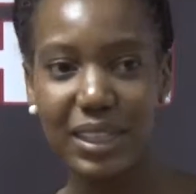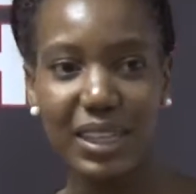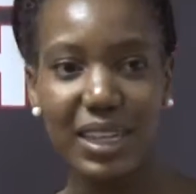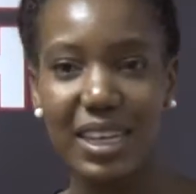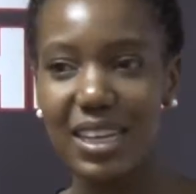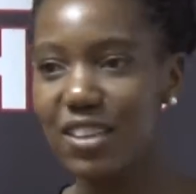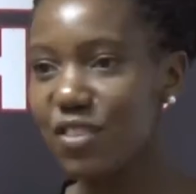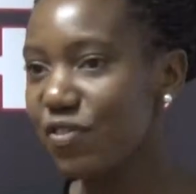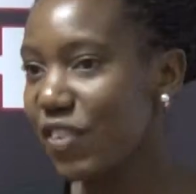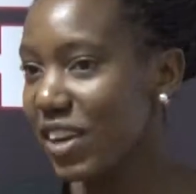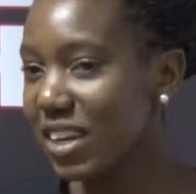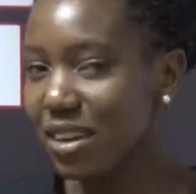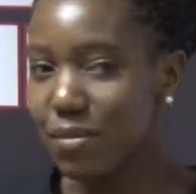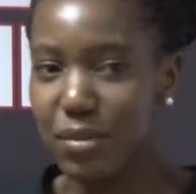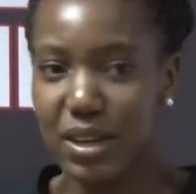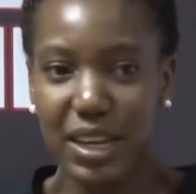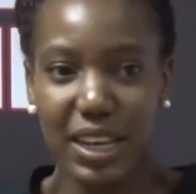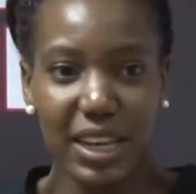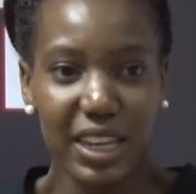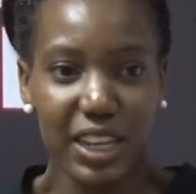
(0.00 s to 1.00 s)
is
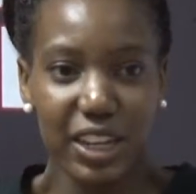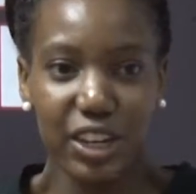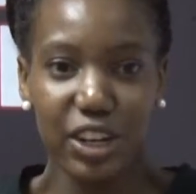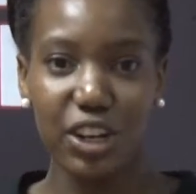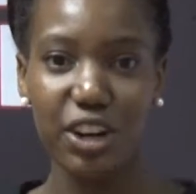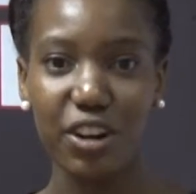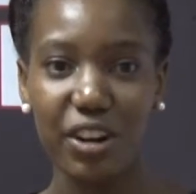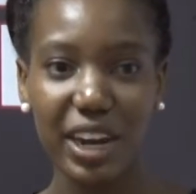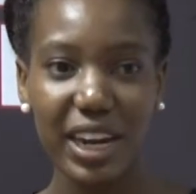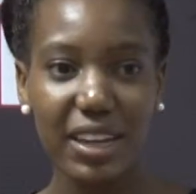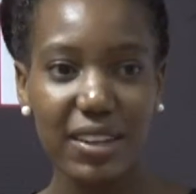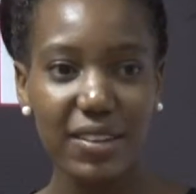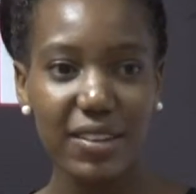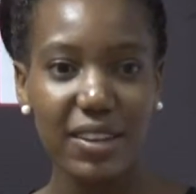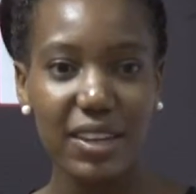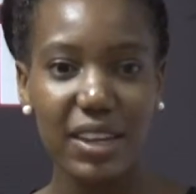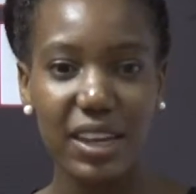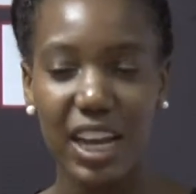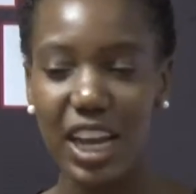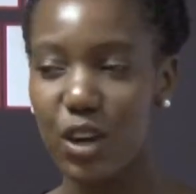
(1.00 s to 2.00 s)
fundamentally incorrect,
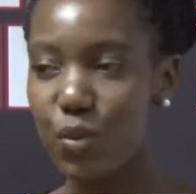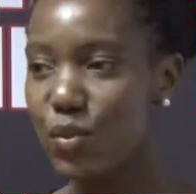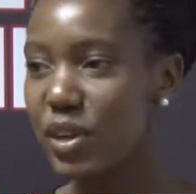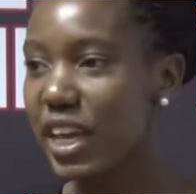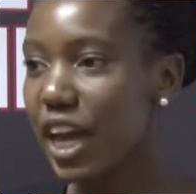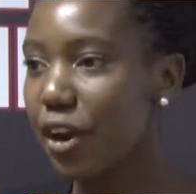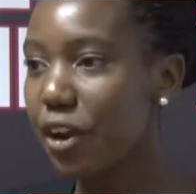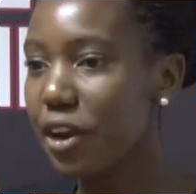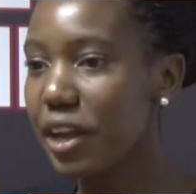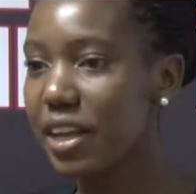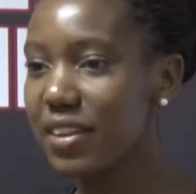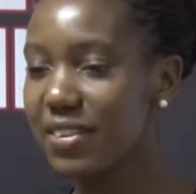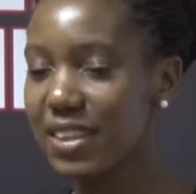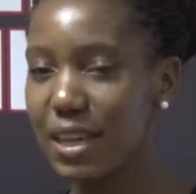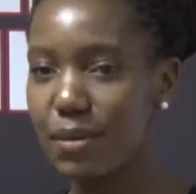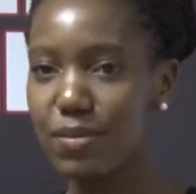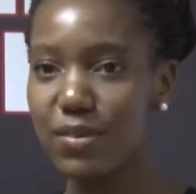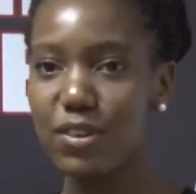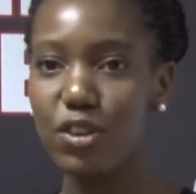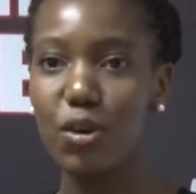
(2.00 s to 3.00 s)
and we cannot
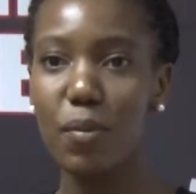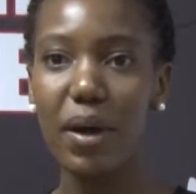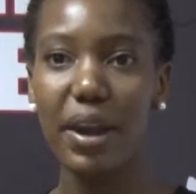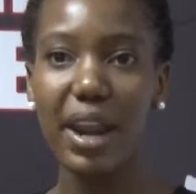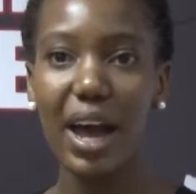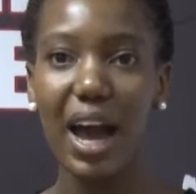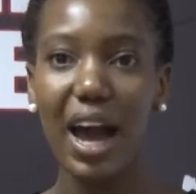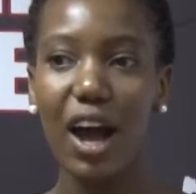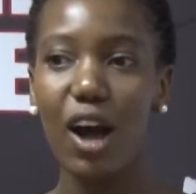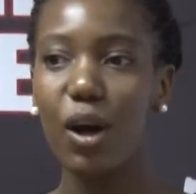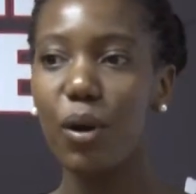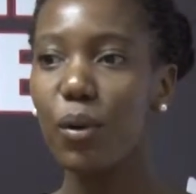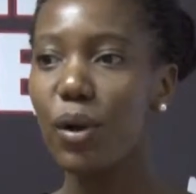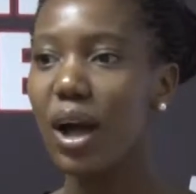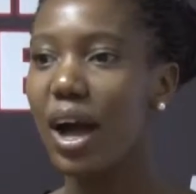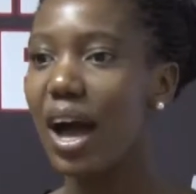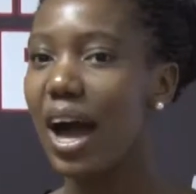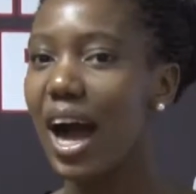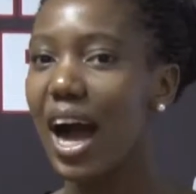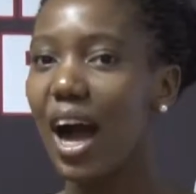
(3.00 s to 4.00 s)
accept, no matter
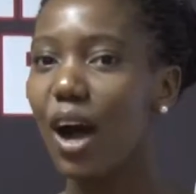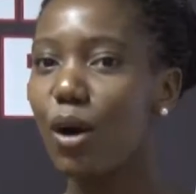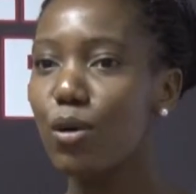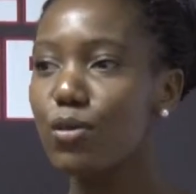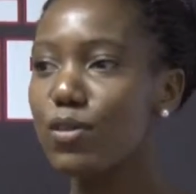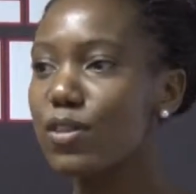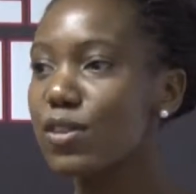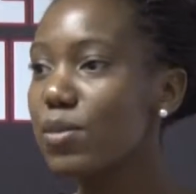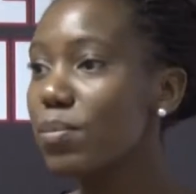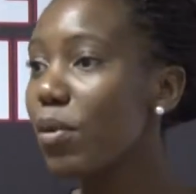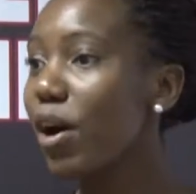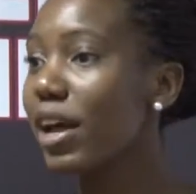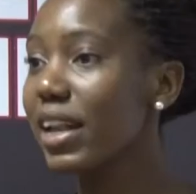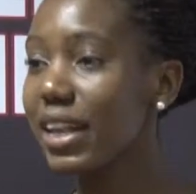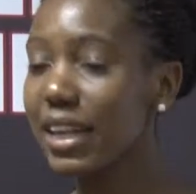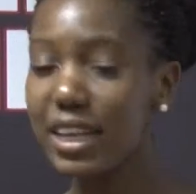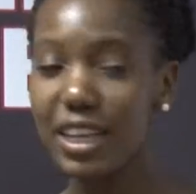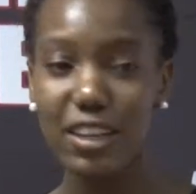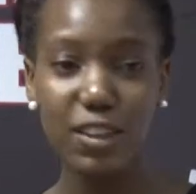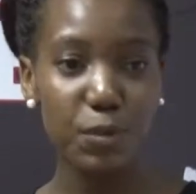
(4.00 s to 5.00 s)
how
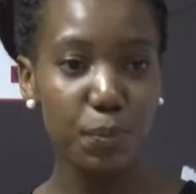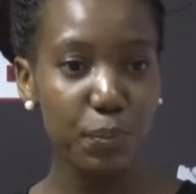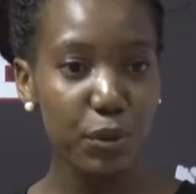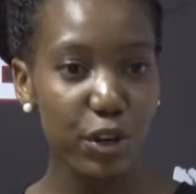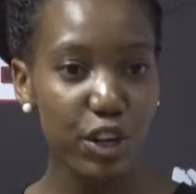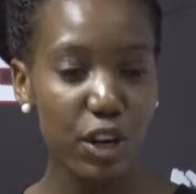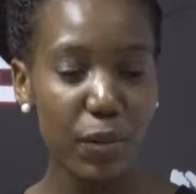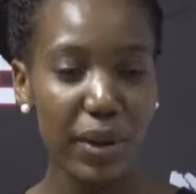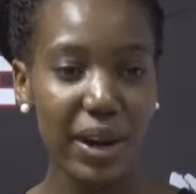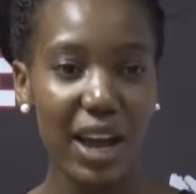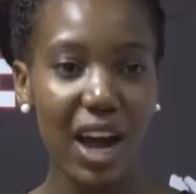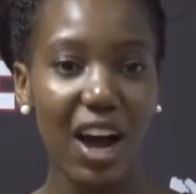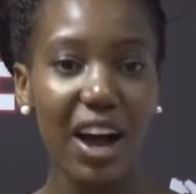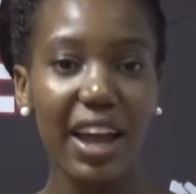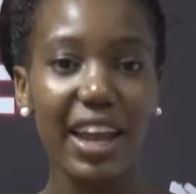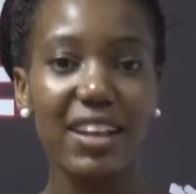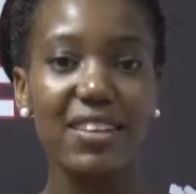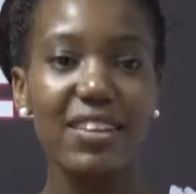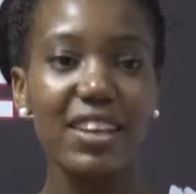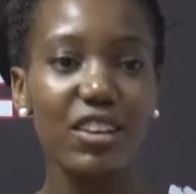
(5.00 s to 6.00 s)
smartly it's put, no matter how
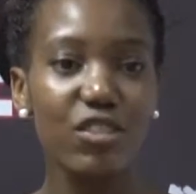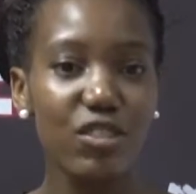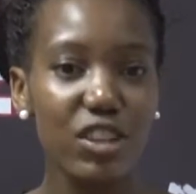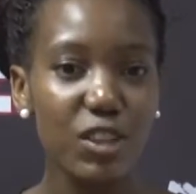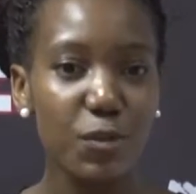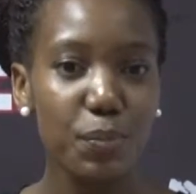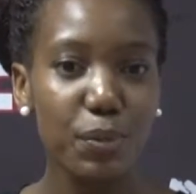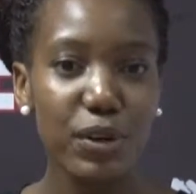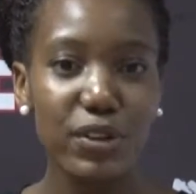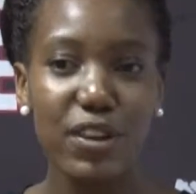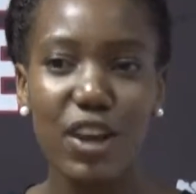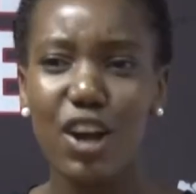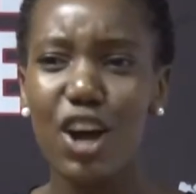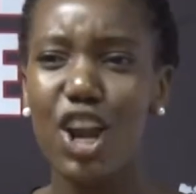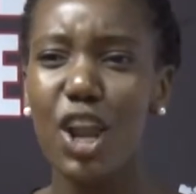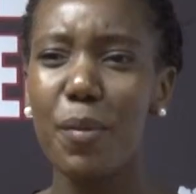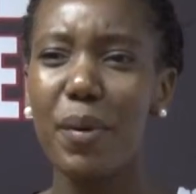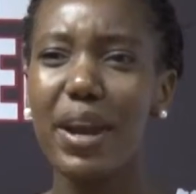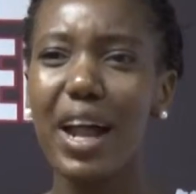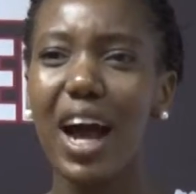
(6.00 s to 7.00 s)
intellectually it's put,
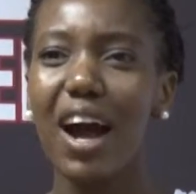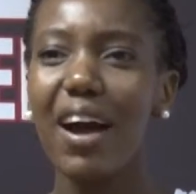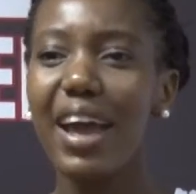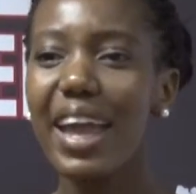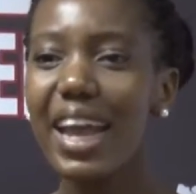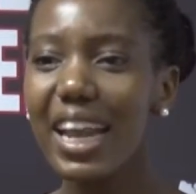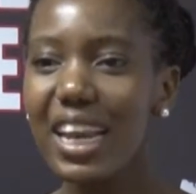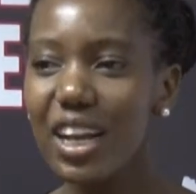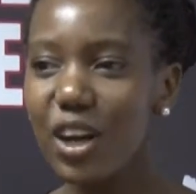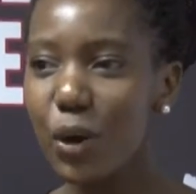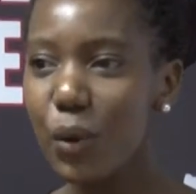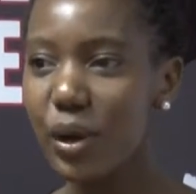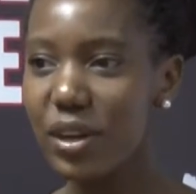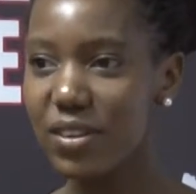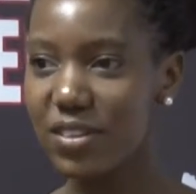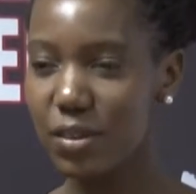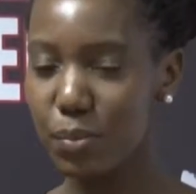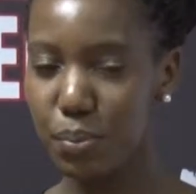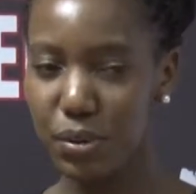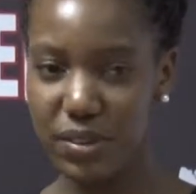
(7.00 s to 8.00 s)
no matter how eloquent
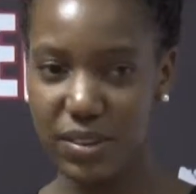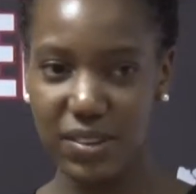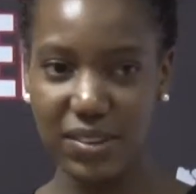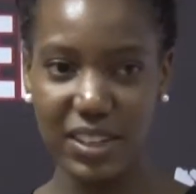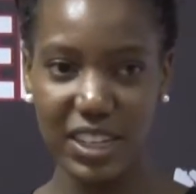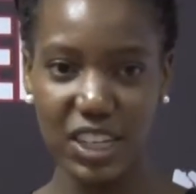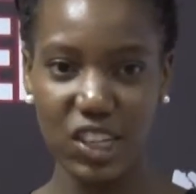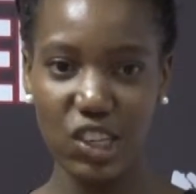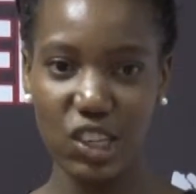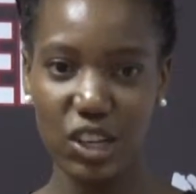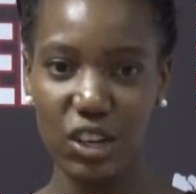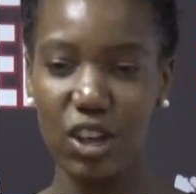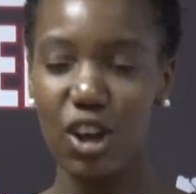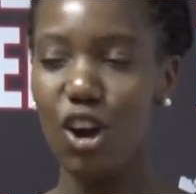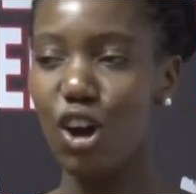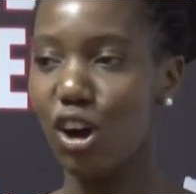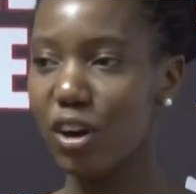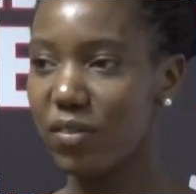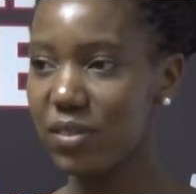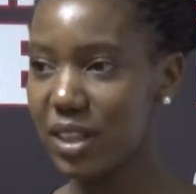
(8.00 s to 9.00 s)
the presentation
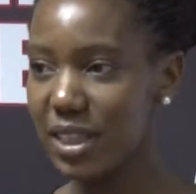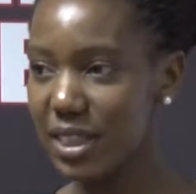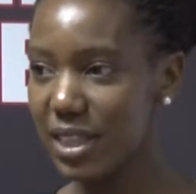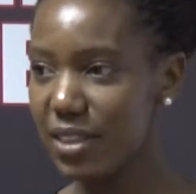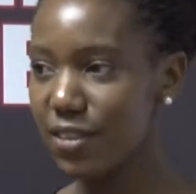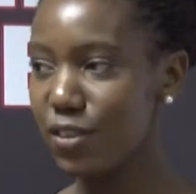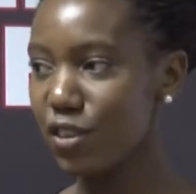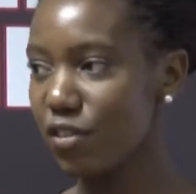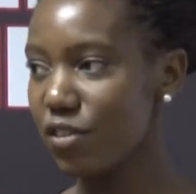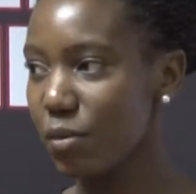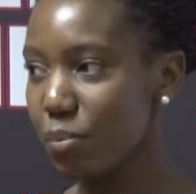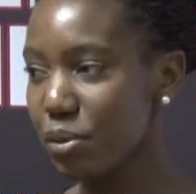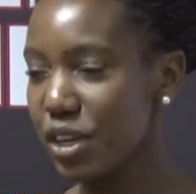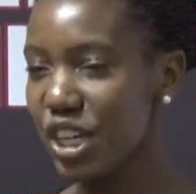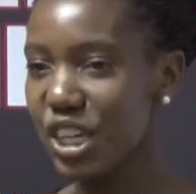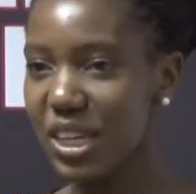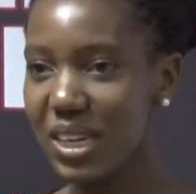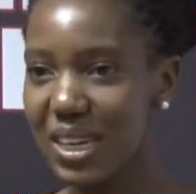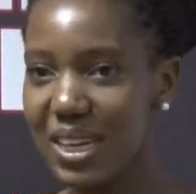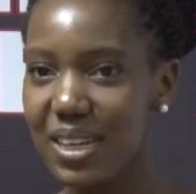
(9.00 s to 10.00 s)
of the thesis of
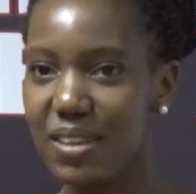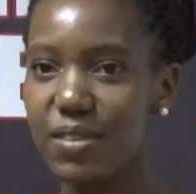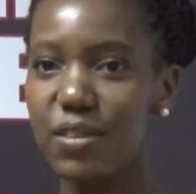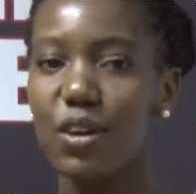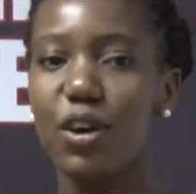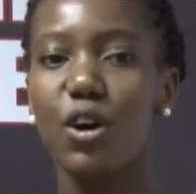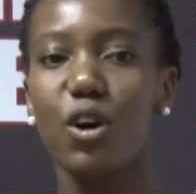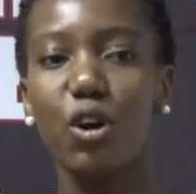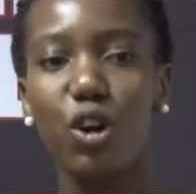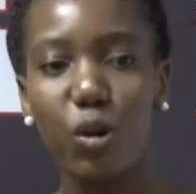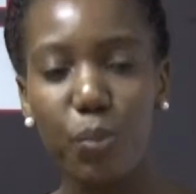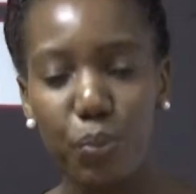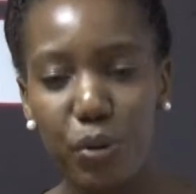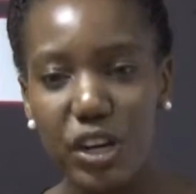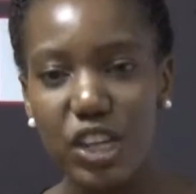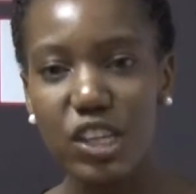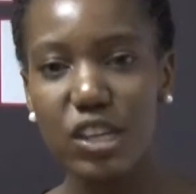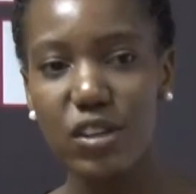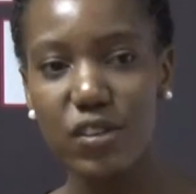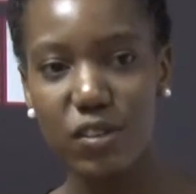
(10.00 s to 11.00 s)
oppression is
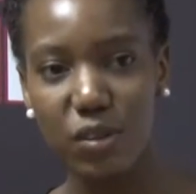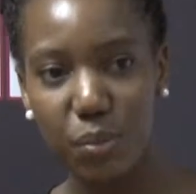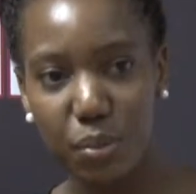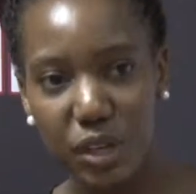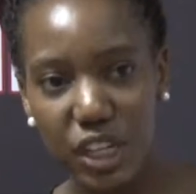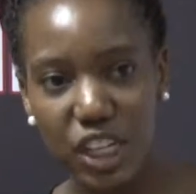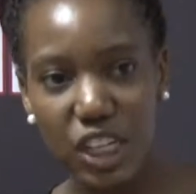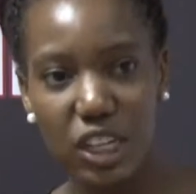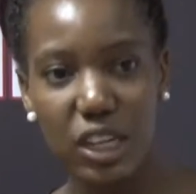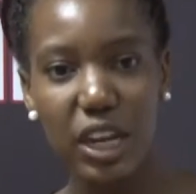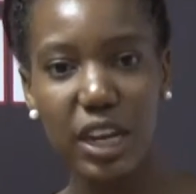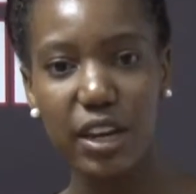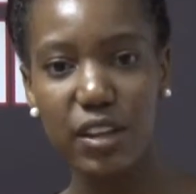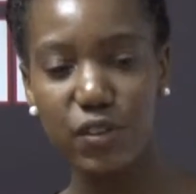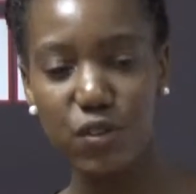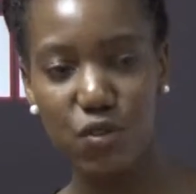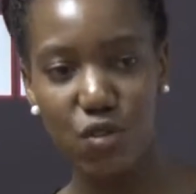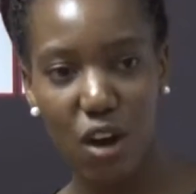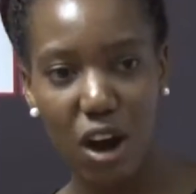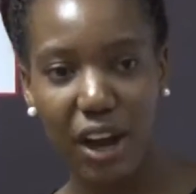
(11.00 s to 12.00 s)
oppression, and
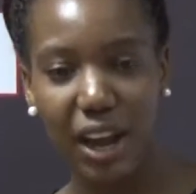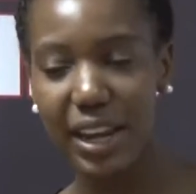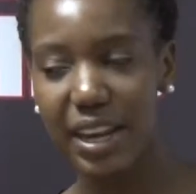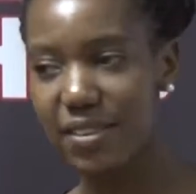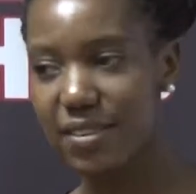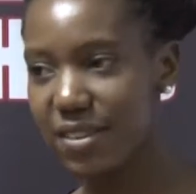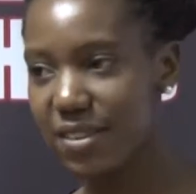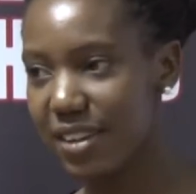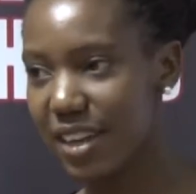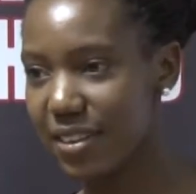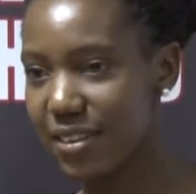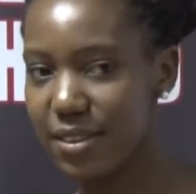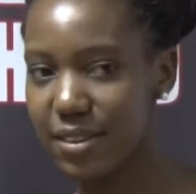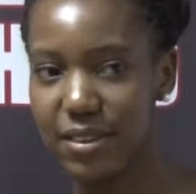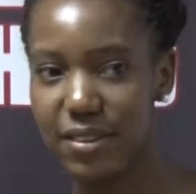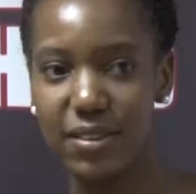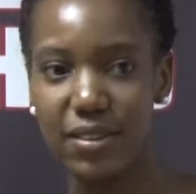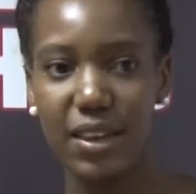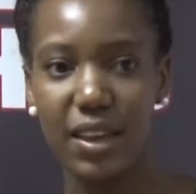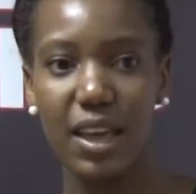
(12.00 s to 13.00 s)
it's wrong, and it's
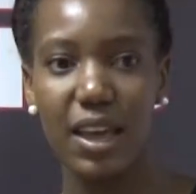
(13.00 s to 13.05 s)
injustice.